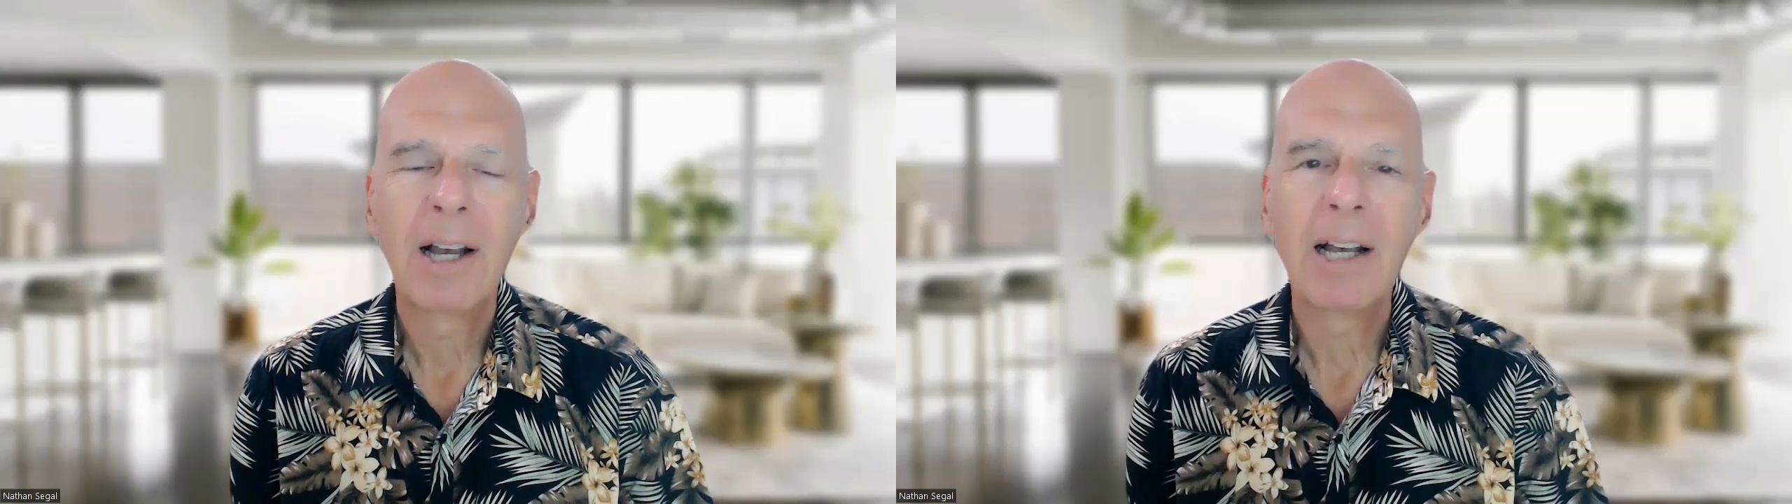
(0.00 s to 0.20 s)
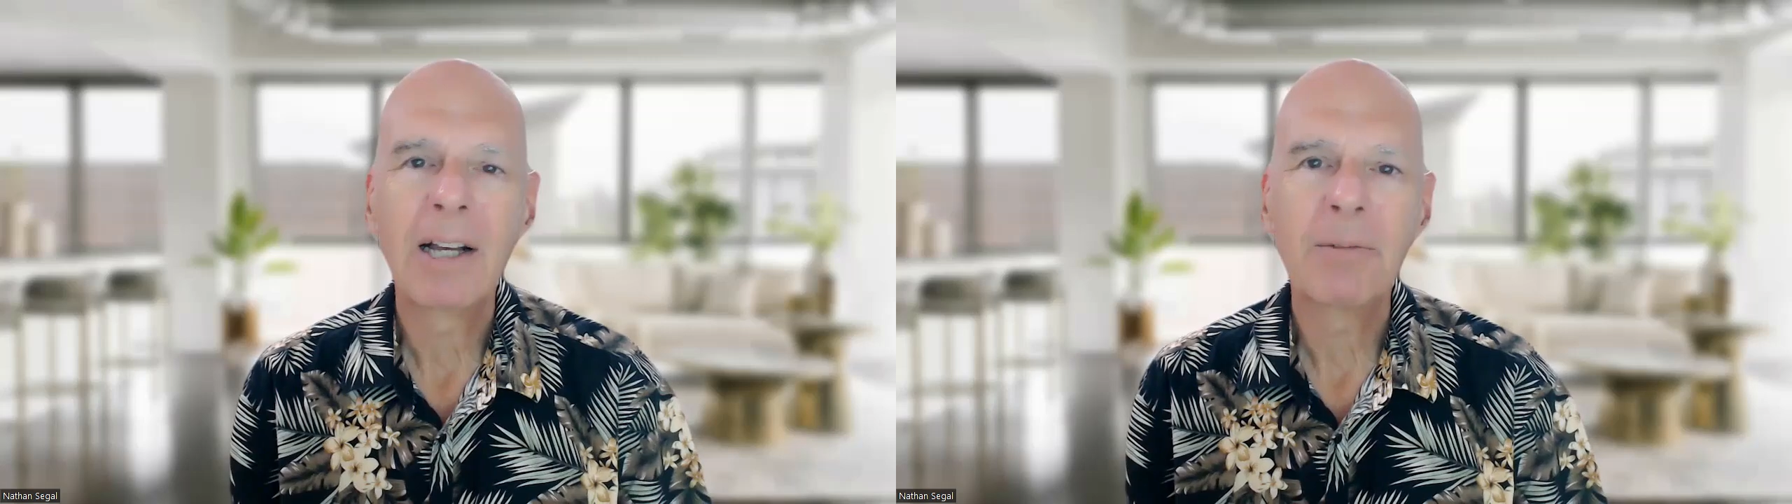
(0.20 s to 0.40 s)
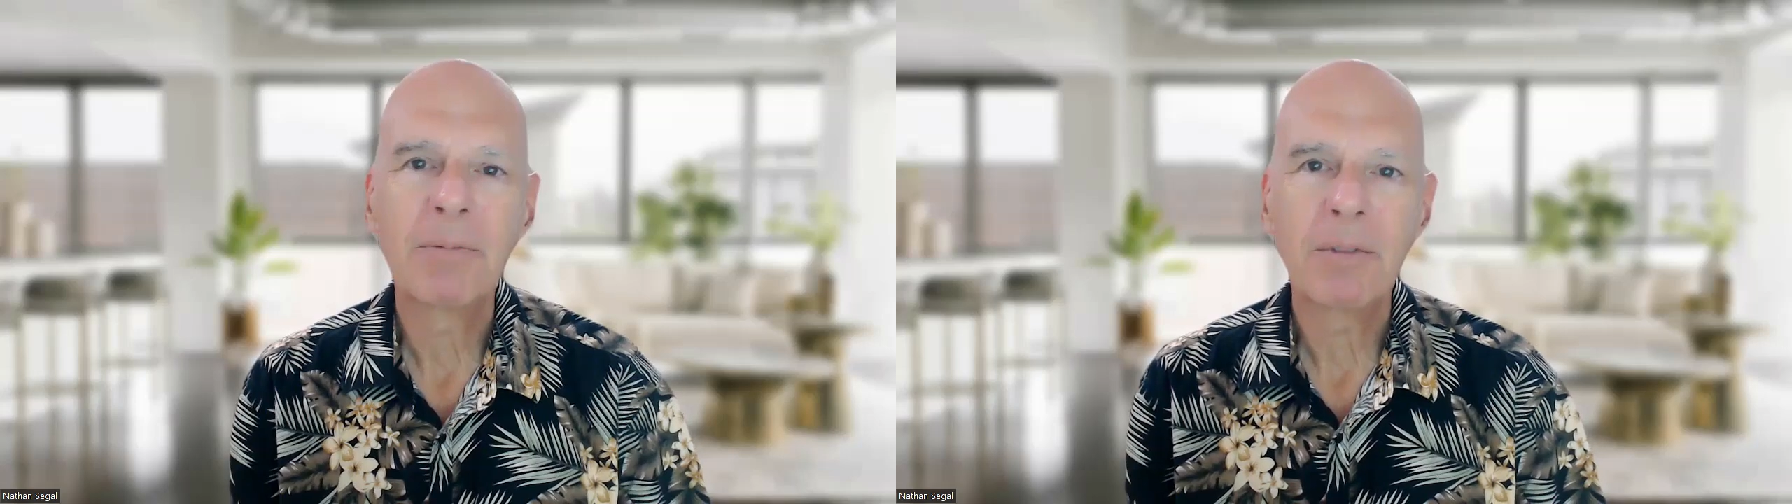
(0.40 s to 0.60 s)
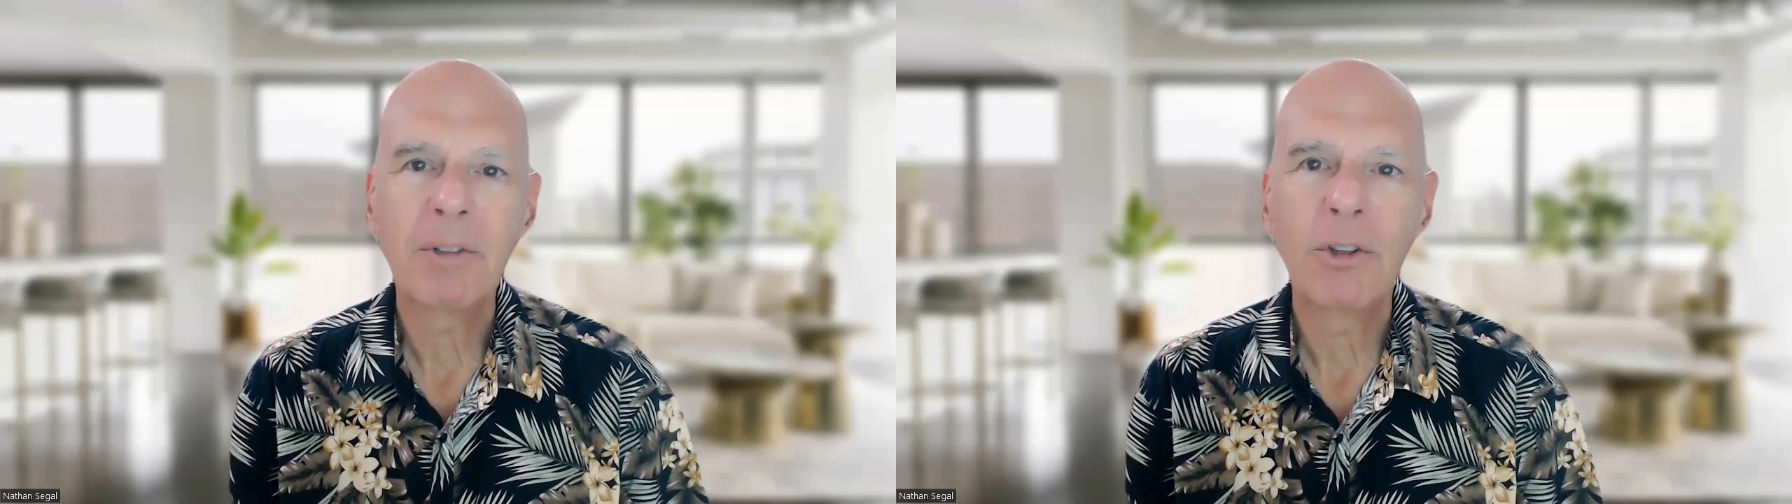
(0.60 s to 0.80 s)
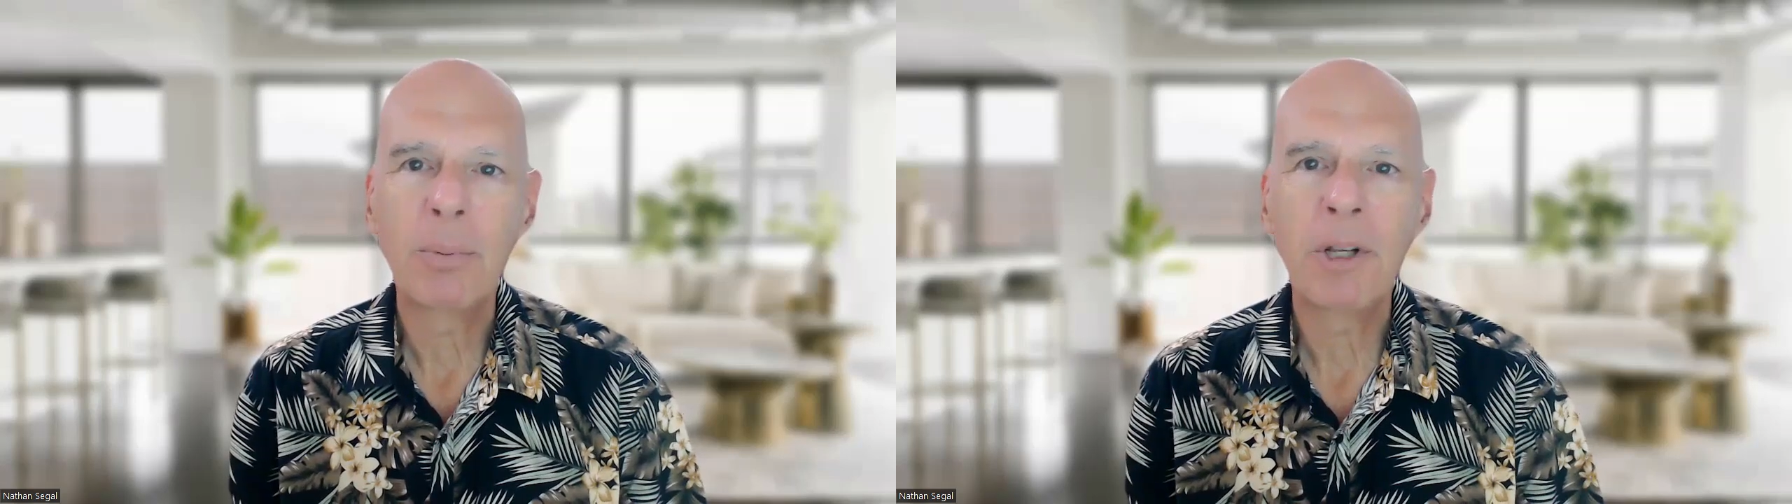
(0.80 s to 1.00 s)
um,
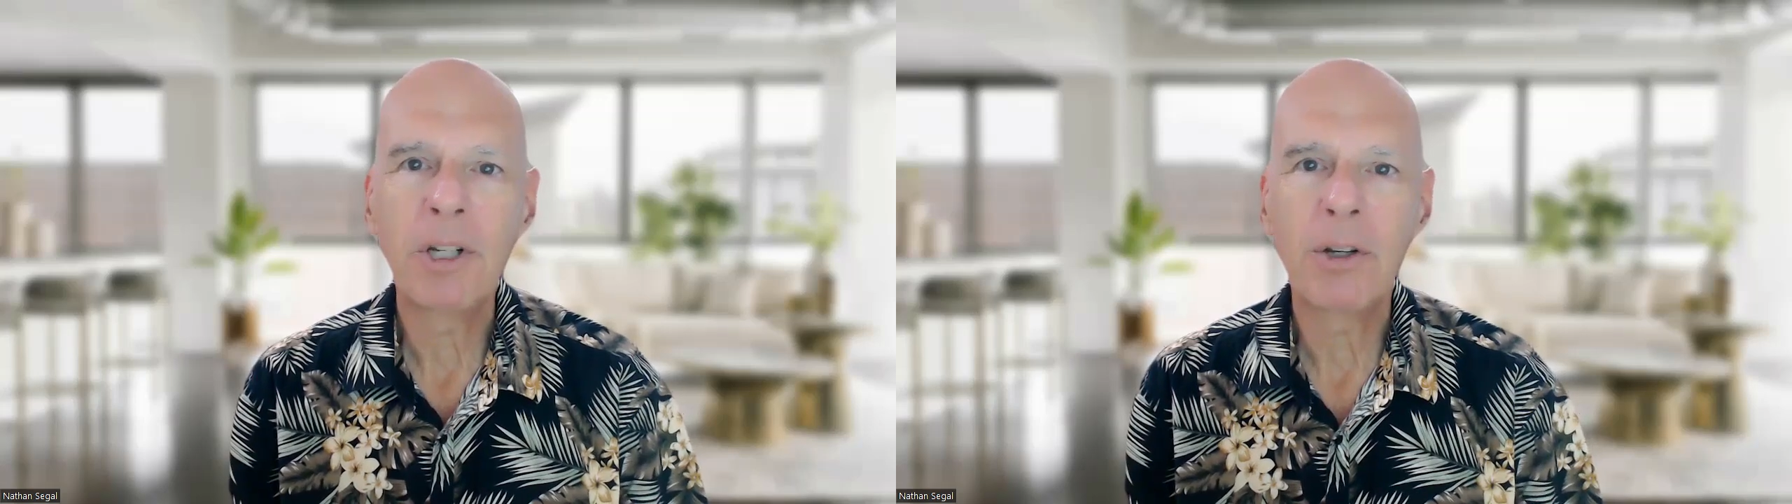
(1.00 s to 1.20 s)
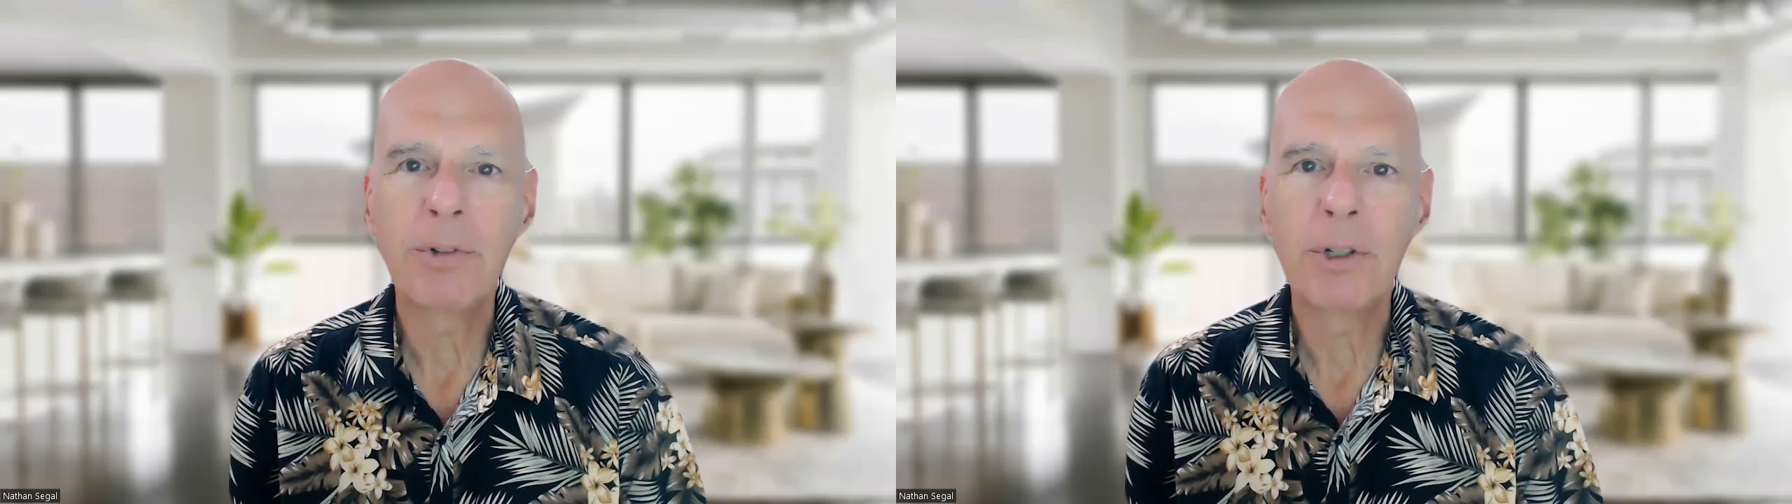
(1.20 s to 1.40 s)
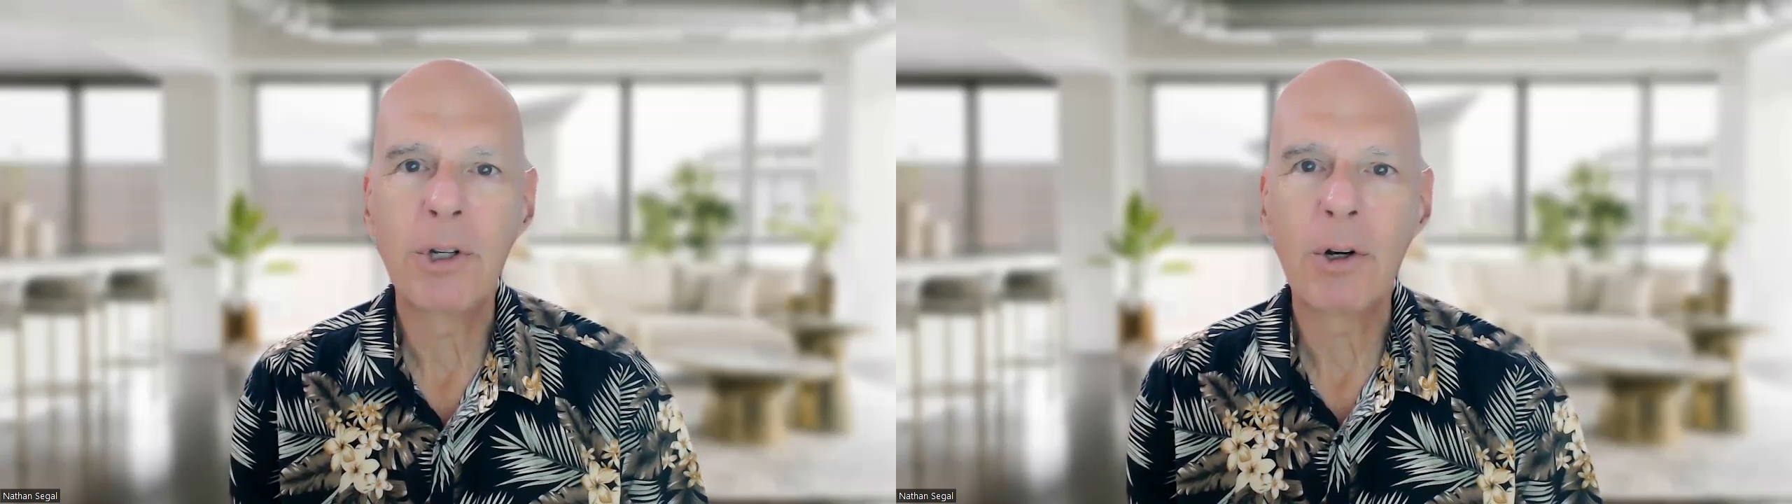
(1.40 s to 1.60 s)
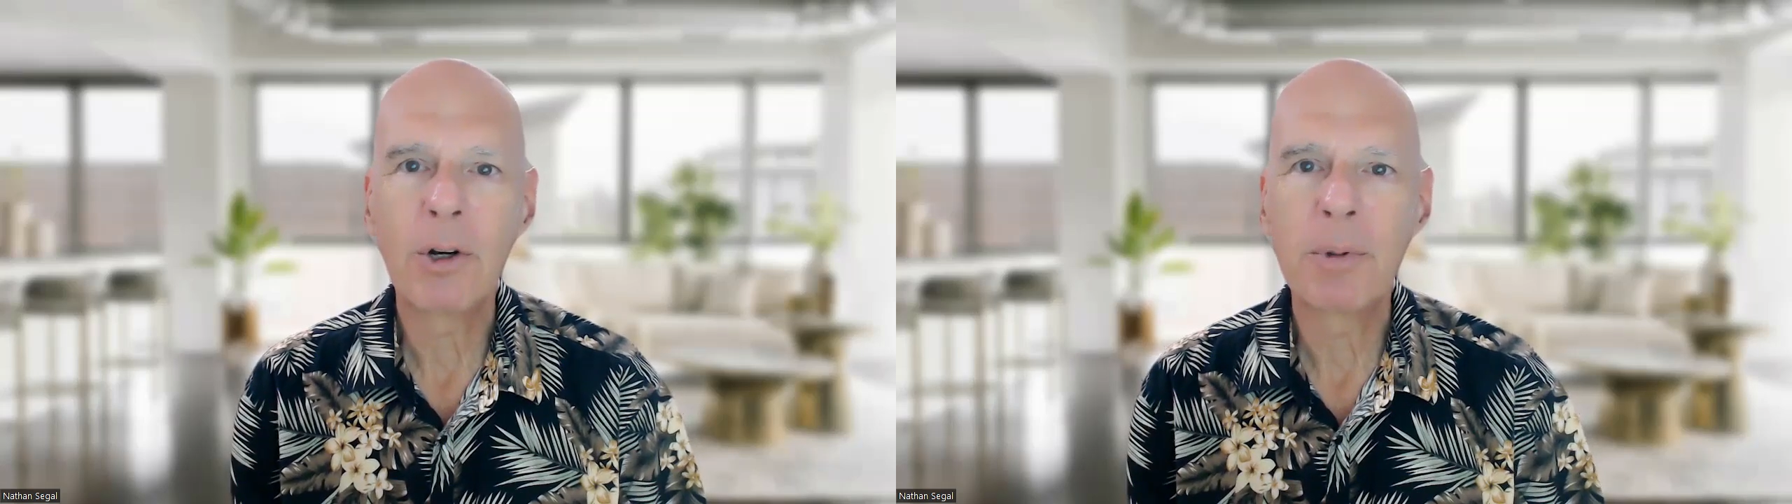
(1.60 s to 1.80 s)
as many of you know,